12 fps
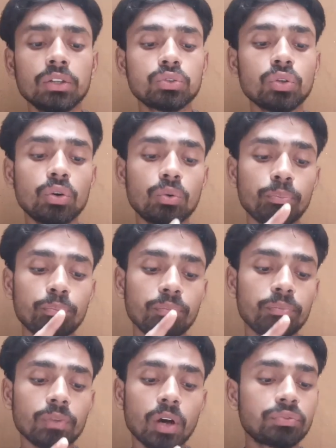so
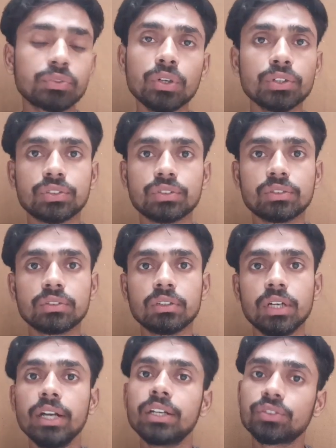of course
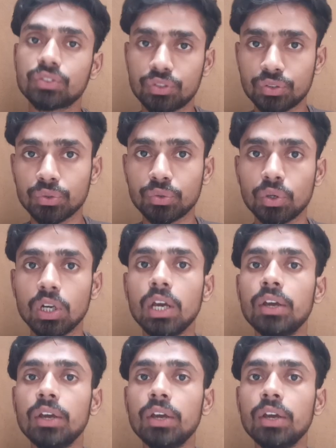it is true,